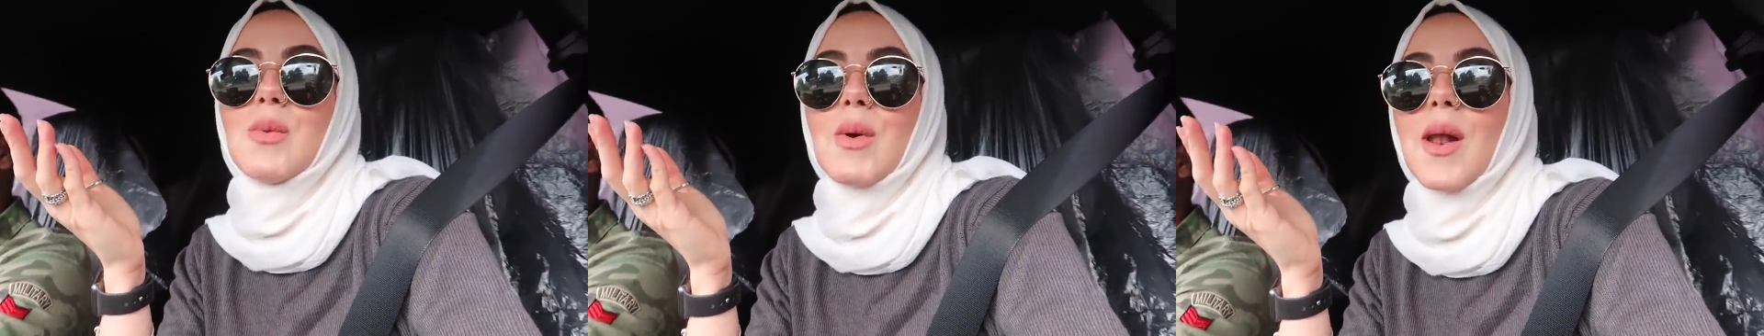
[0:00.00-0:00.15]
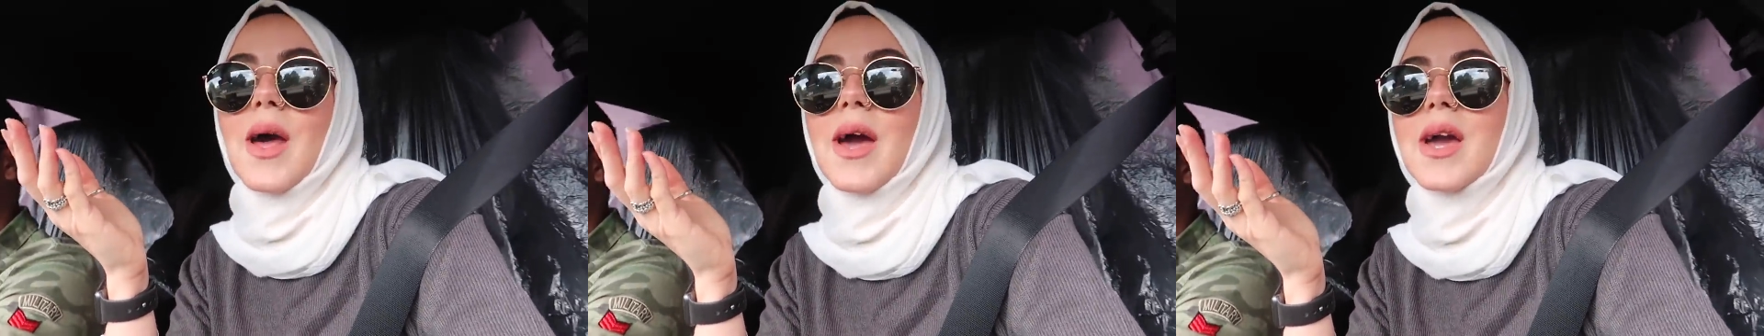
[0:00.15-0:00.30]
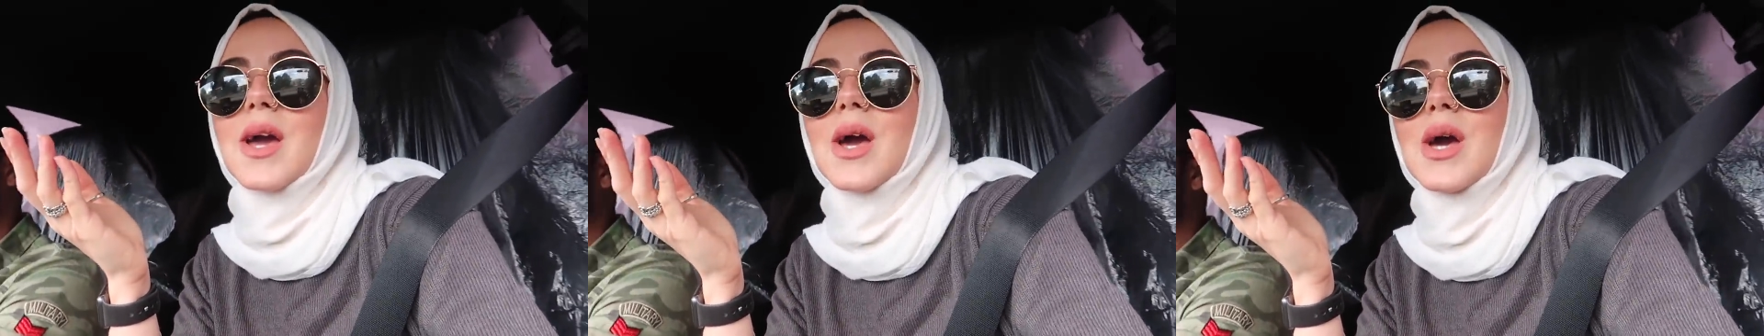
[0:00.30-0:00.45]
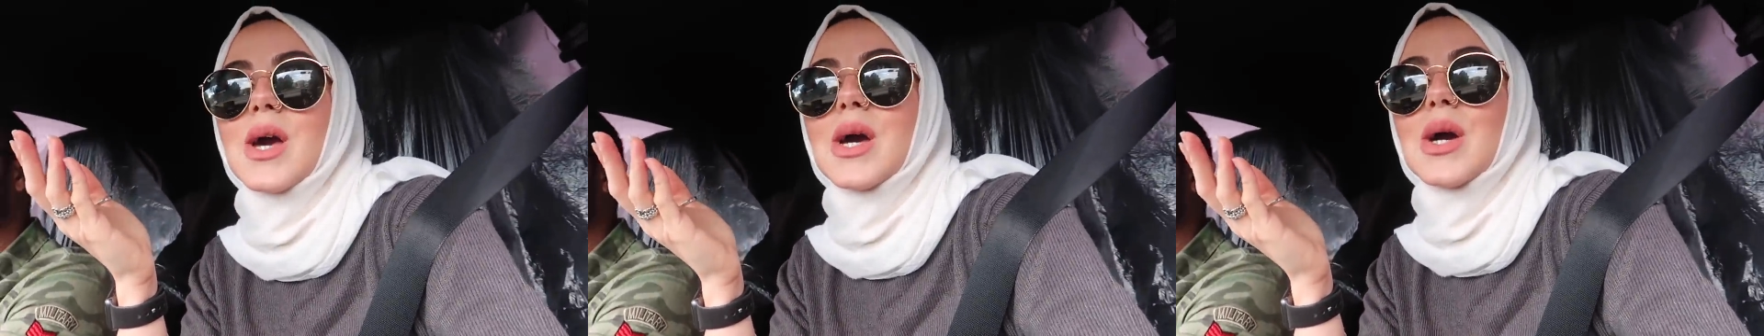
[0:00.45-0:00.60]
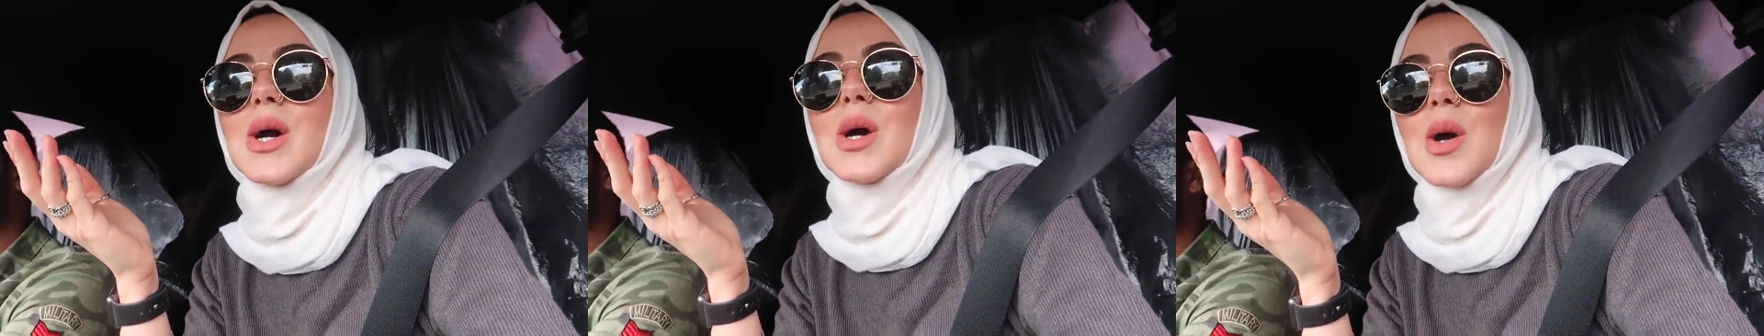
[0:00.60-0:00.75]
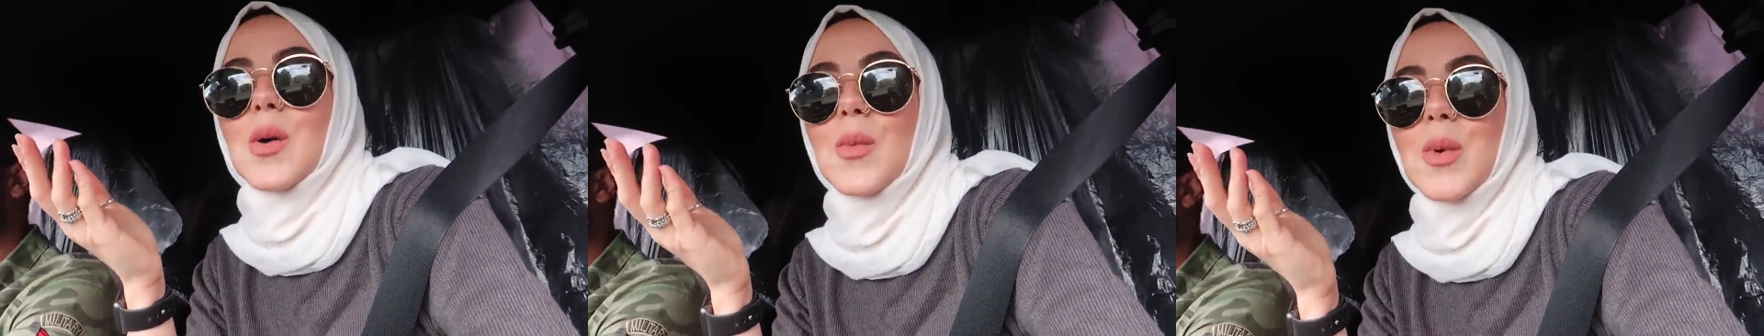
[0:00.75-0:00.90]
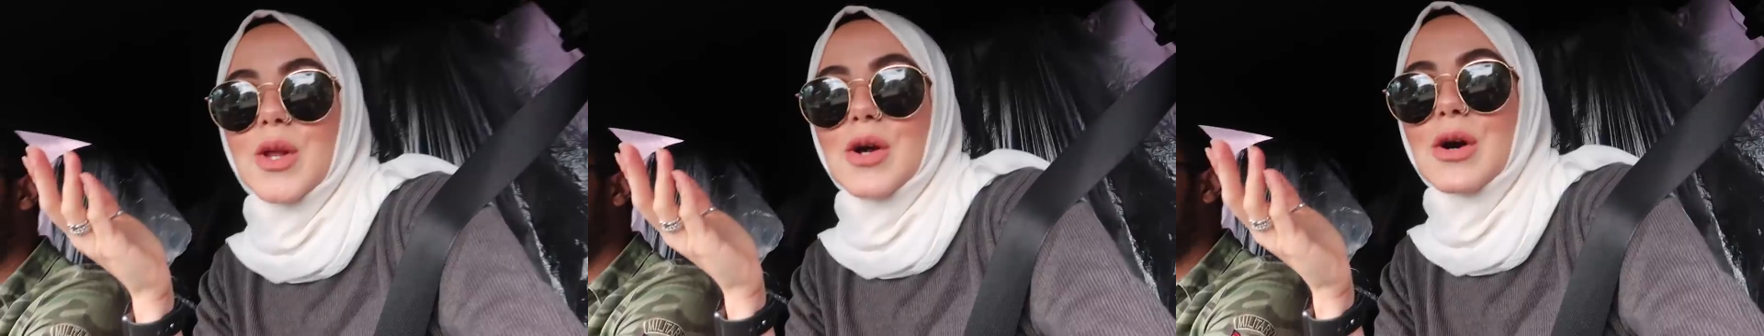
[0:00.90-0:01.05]
We were like,
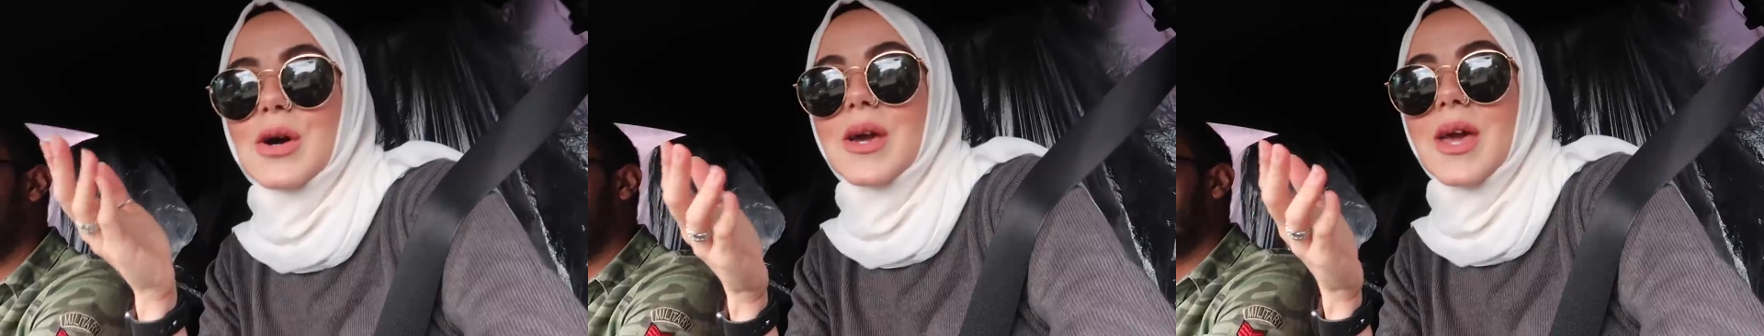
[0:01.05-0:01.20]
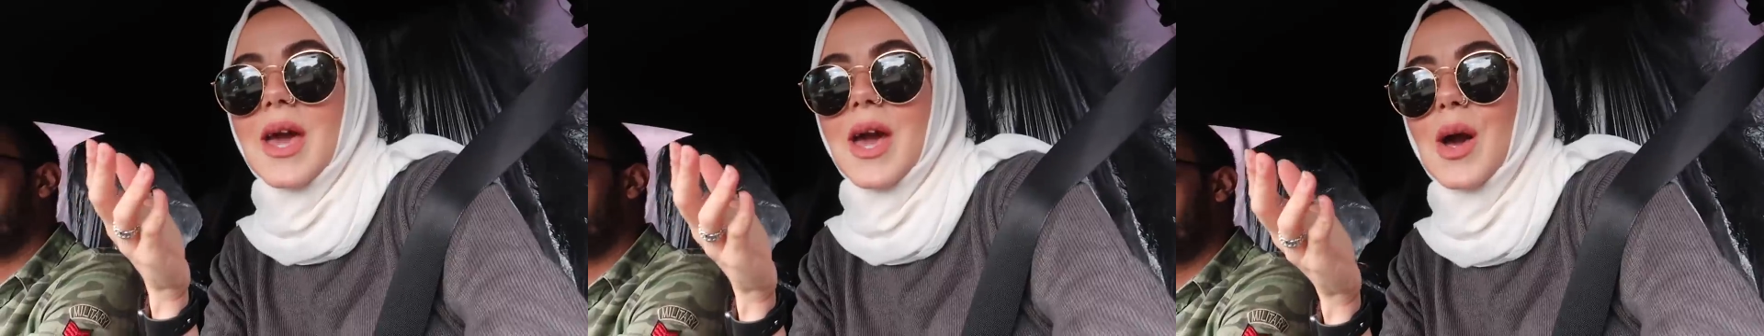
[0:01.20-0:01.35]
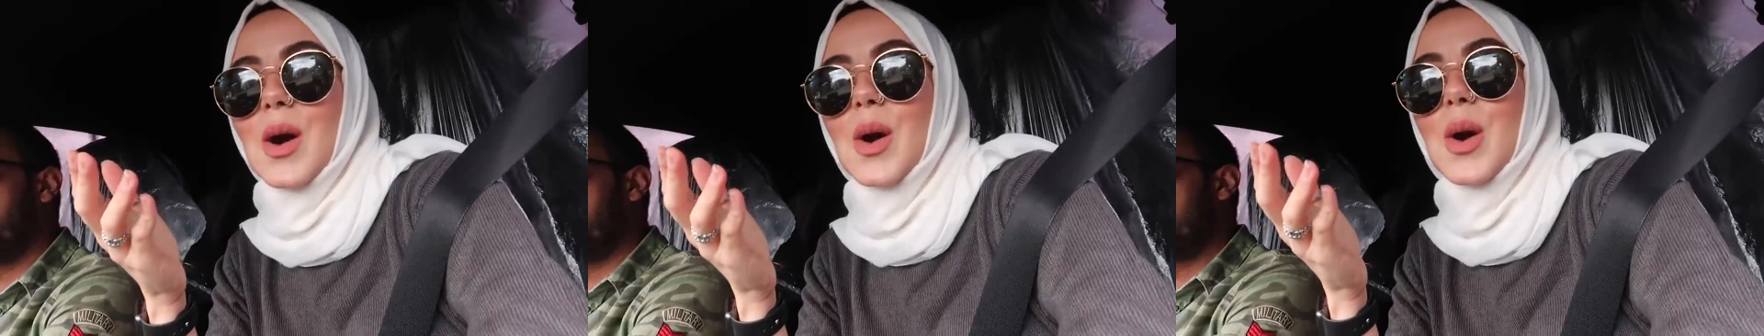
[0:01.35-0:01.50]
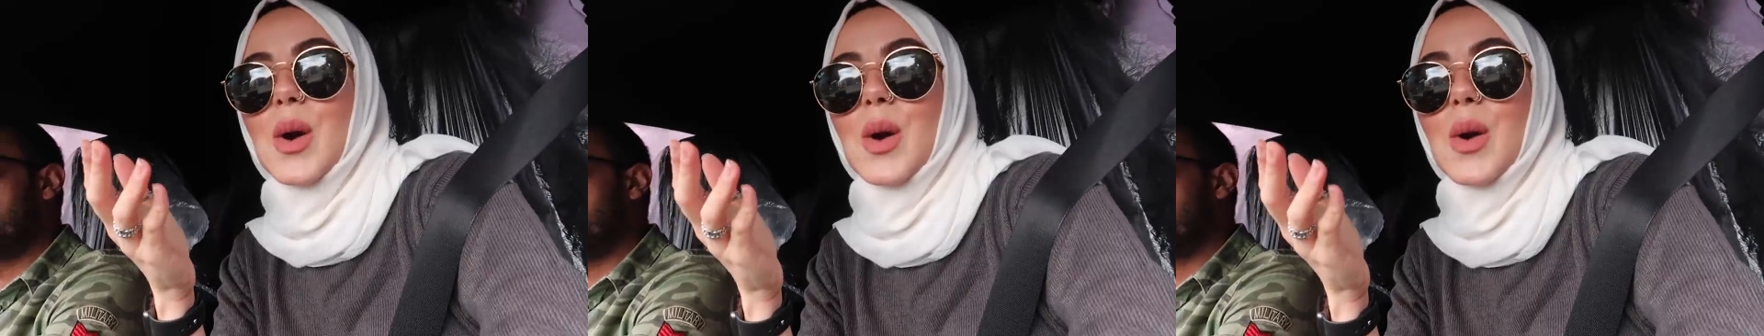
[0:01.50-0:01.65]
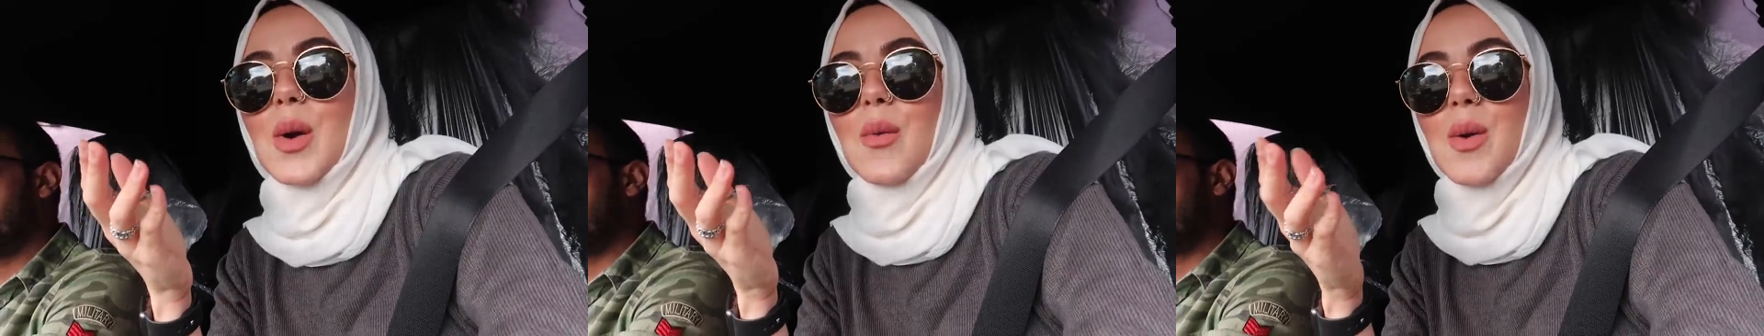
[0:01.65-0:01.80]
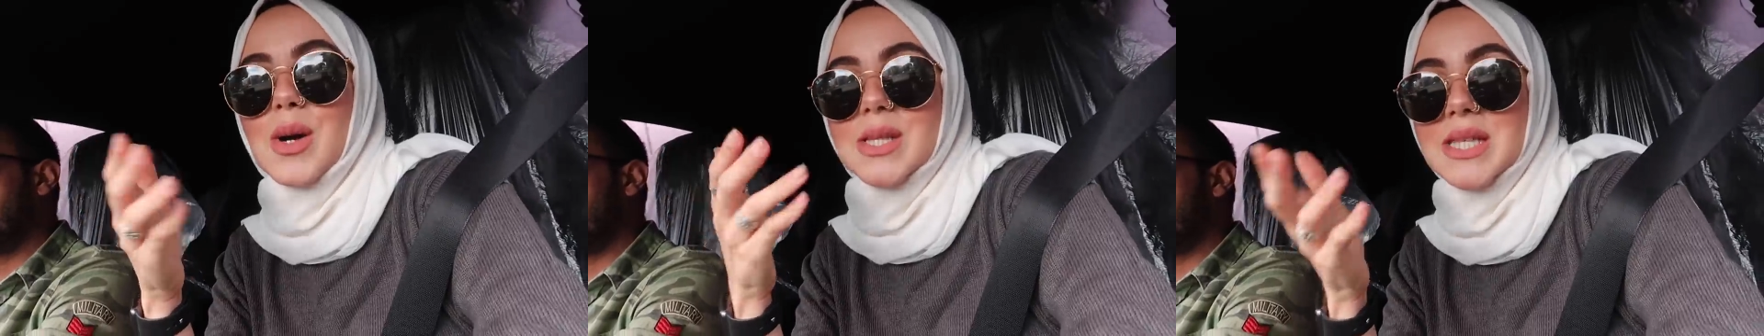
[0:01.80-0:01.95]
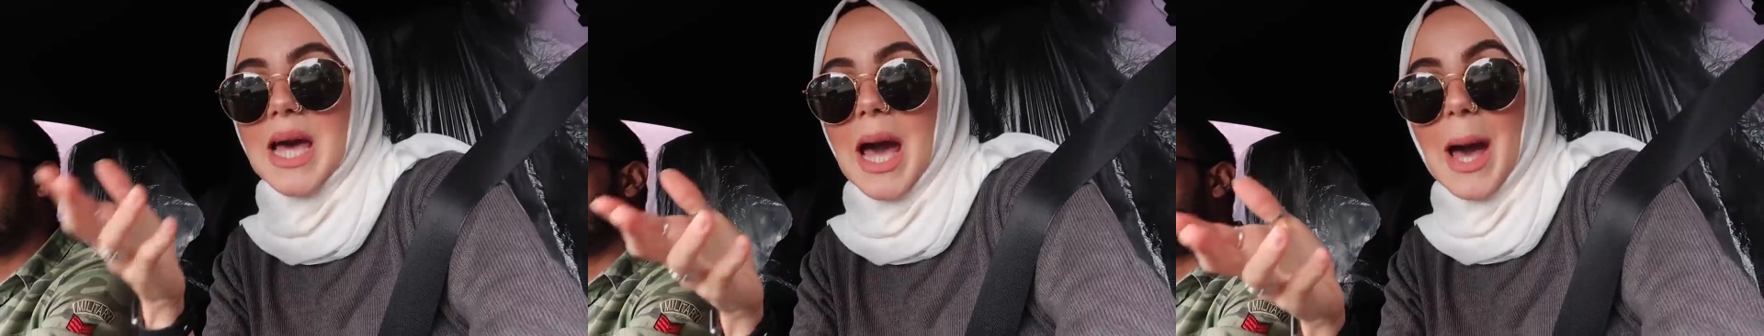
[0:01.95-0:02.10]
we don't get
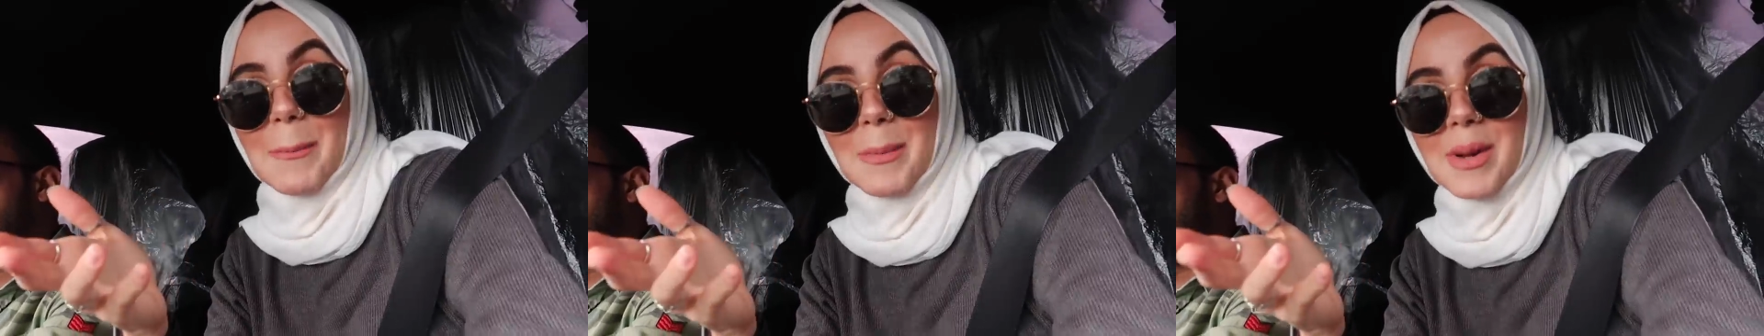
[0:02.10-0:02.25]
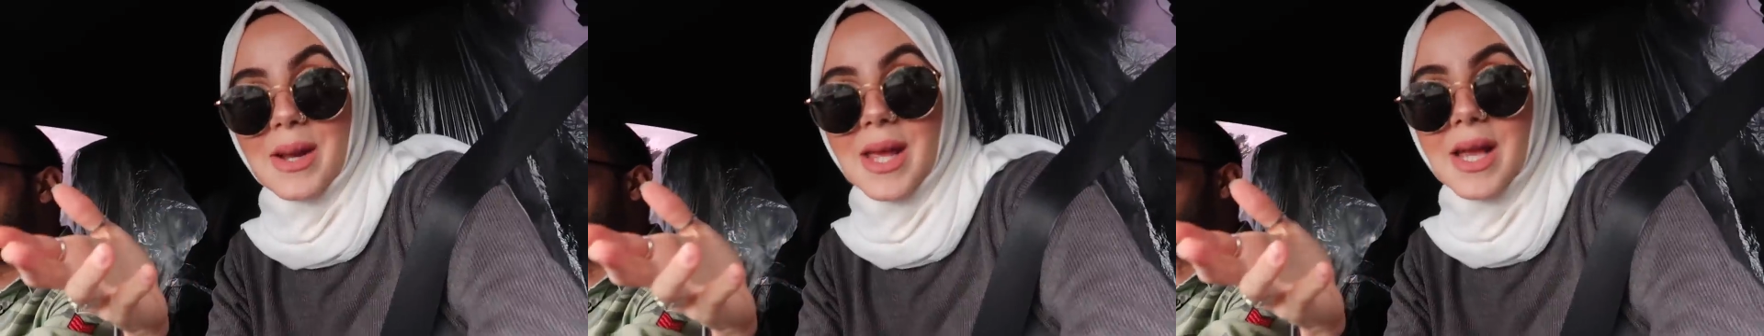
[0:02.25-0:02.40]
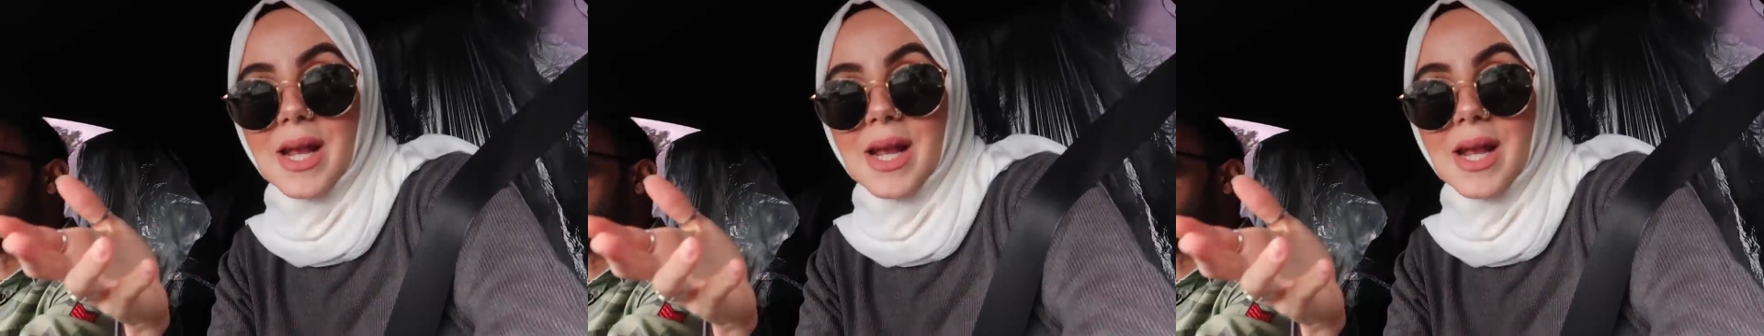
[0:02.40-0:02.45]
what's happening.